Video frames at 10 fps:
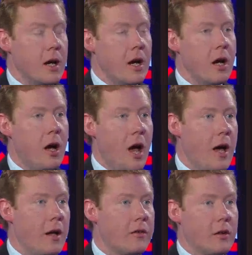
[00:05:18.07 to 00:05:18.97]

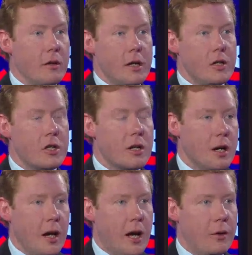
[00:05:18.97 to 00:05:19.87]
And so each
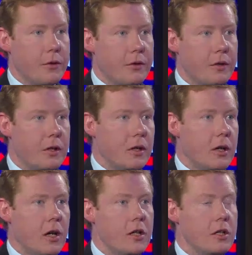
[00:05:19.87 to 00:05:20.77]
house,
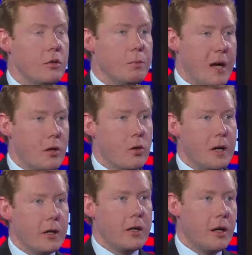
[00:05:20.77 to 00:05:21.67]
you pay your
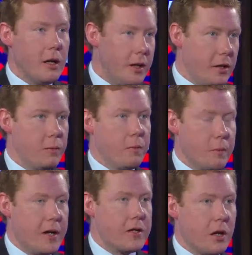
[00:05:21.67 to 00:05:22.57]
money and then you
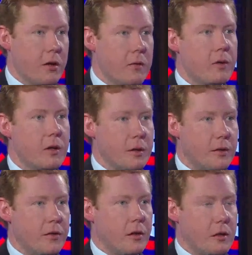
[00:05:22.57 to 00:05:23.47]
pay to go in, but
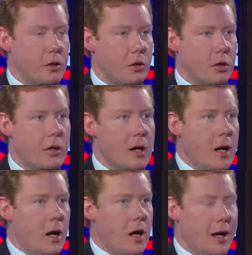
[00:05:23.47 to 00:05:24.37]
this is so that you can
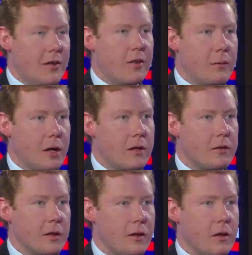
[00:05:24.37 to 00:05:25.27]
get some kind of
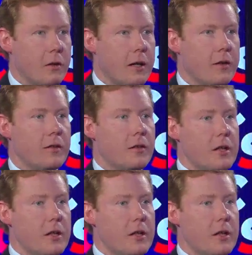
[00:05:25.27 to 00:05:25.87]
discount on access.